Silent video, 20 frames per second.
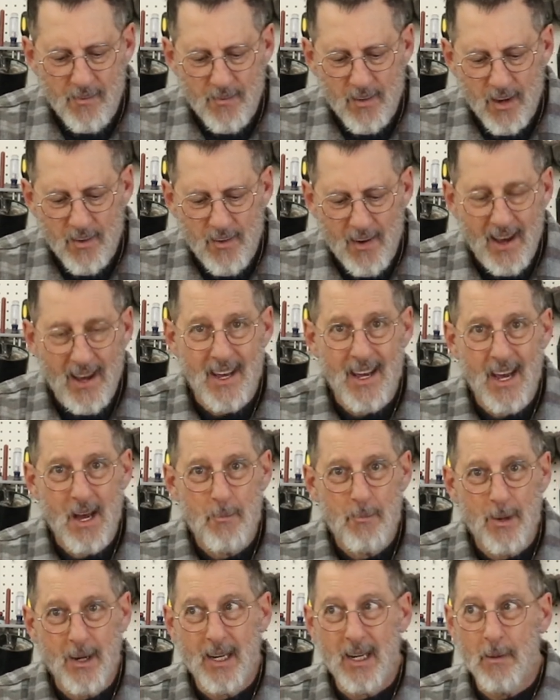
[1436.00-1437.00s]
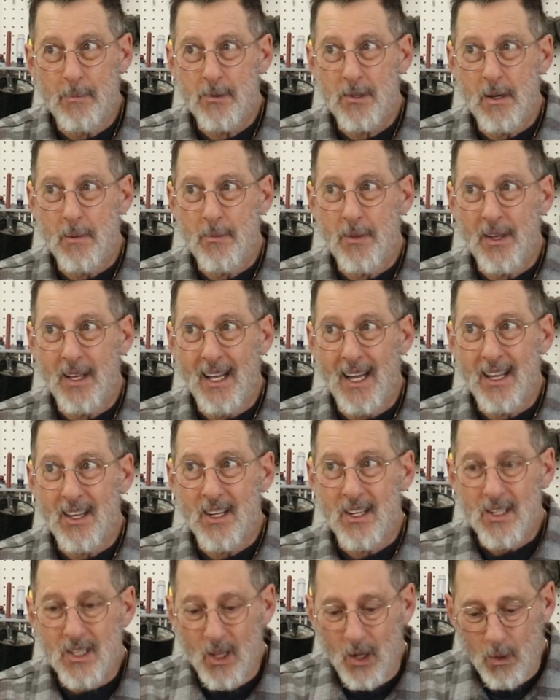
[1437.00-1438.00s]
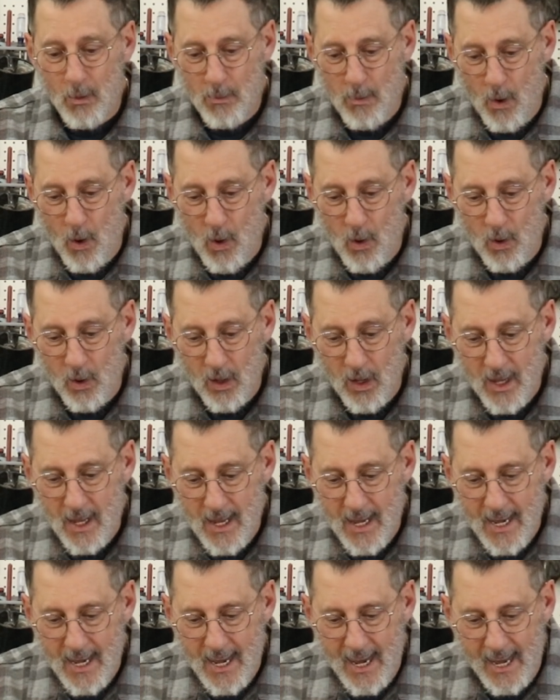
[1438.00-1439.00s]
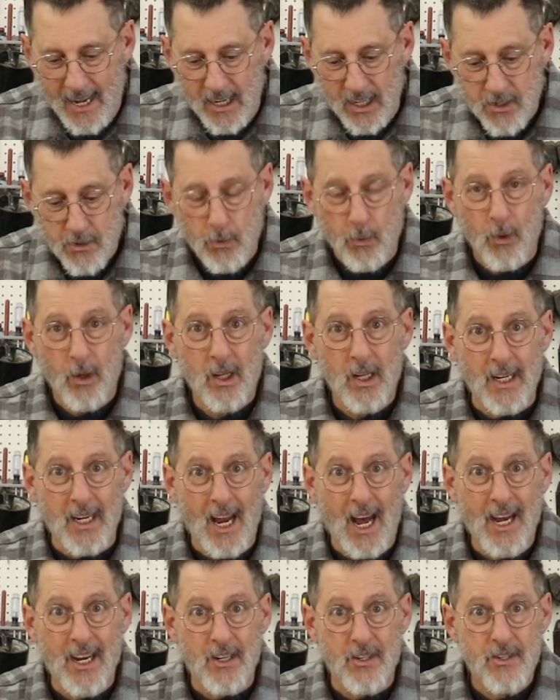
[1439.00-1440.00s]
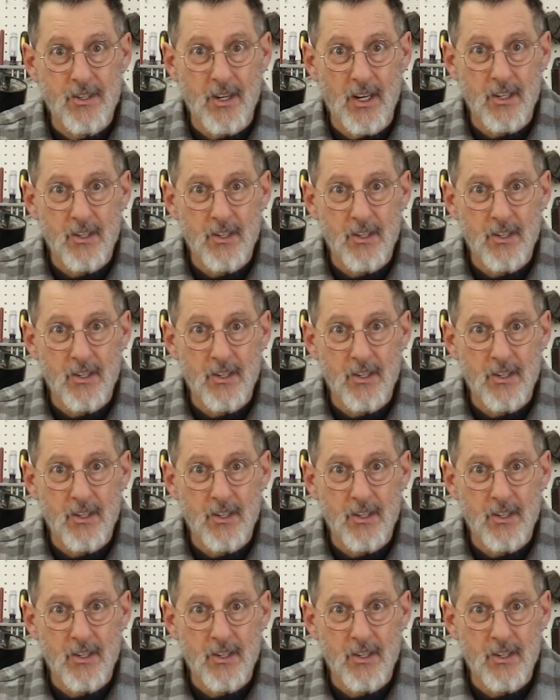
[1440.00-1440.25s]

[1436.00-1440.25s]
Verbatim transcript: if, if I pick up something like this little bowl, and it's really nice,